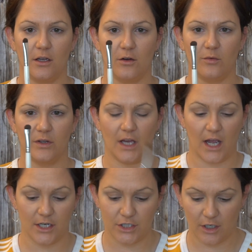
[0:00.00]
go with the
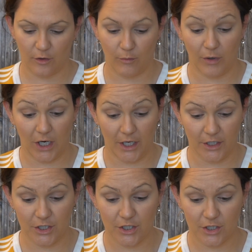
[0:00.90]
eyeshadow
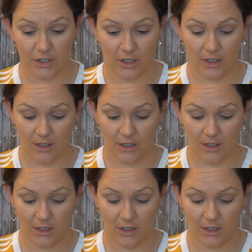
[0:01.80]
brush,